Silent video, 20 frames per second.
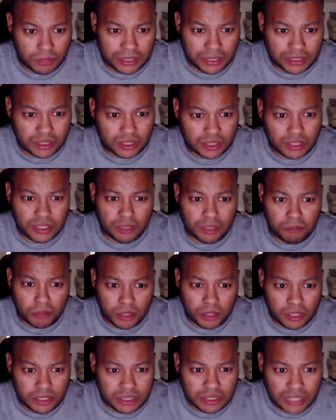basically a
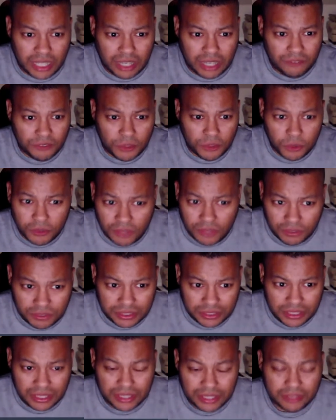bird's eye view of
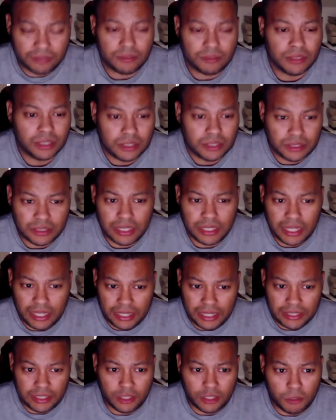everything,
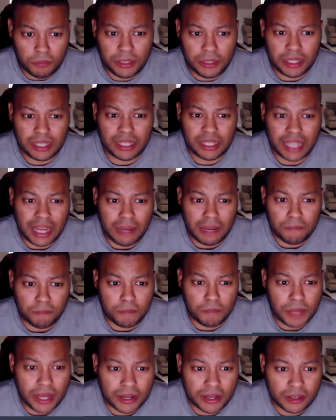then it'll be a lot
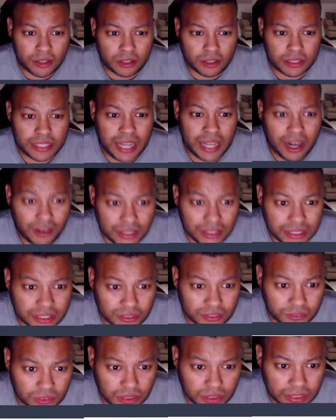better
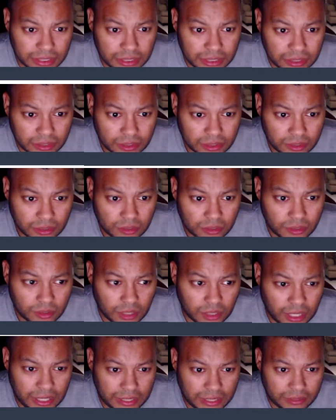narratively,
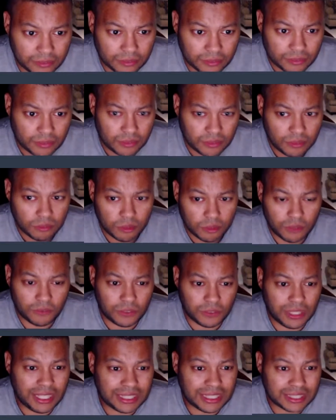right? with
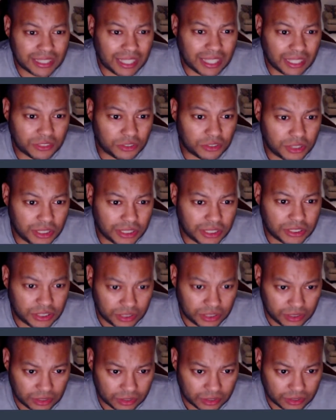less
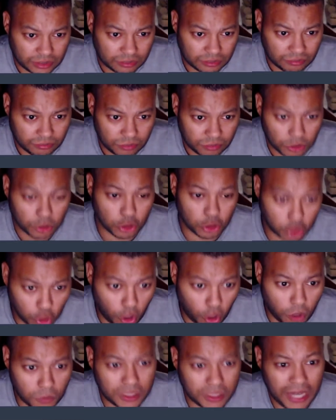contradictions. You
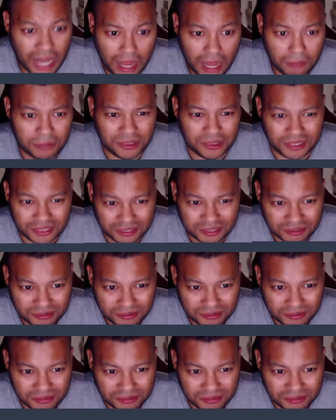saw what happened,